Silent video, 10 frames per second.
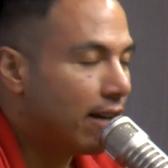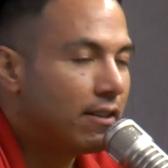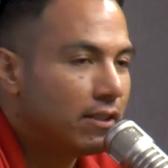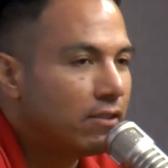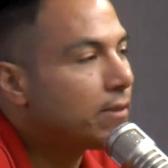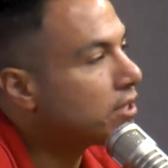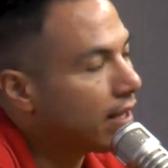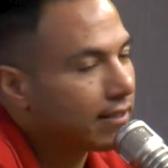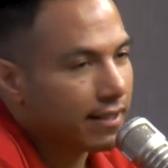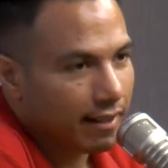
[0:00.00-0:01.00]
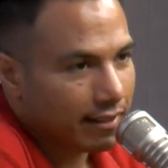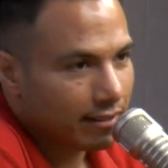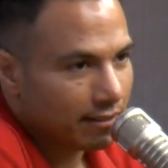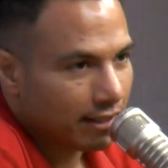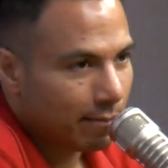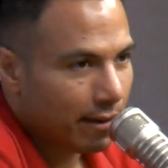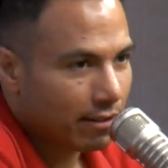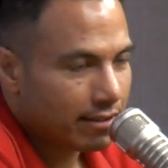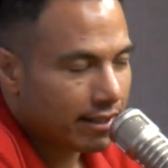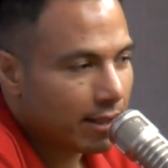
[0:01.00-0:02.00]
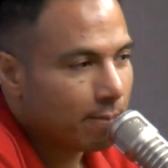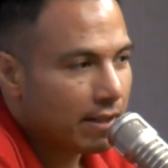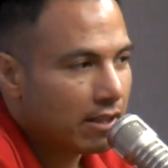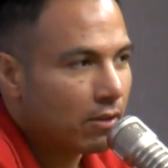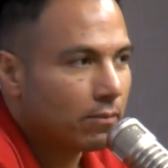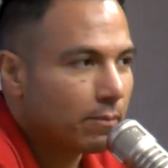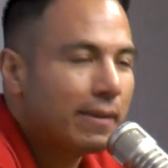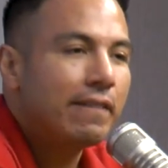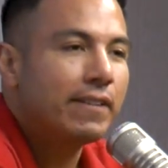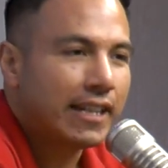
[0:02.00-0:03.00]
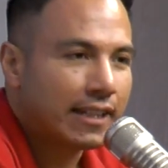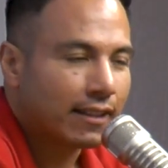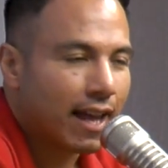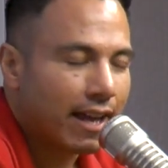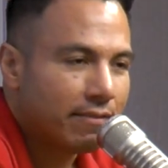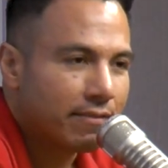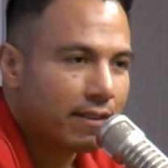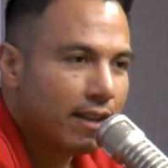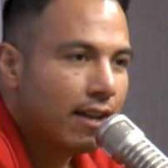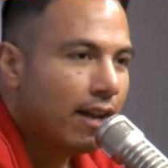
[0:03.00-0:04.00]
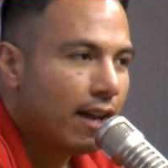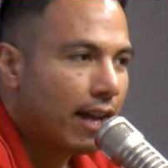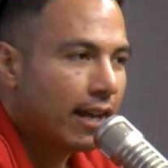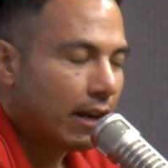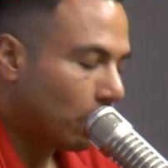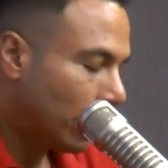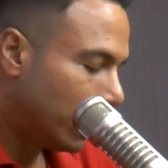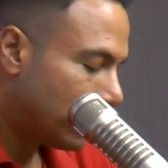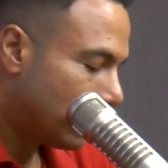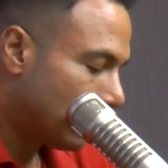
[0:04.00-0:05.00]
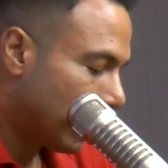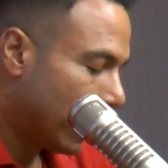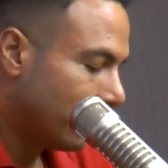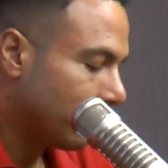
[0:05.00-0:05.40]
heard you and Michelle talking earlier about, pivoting in life. And I wanted to kind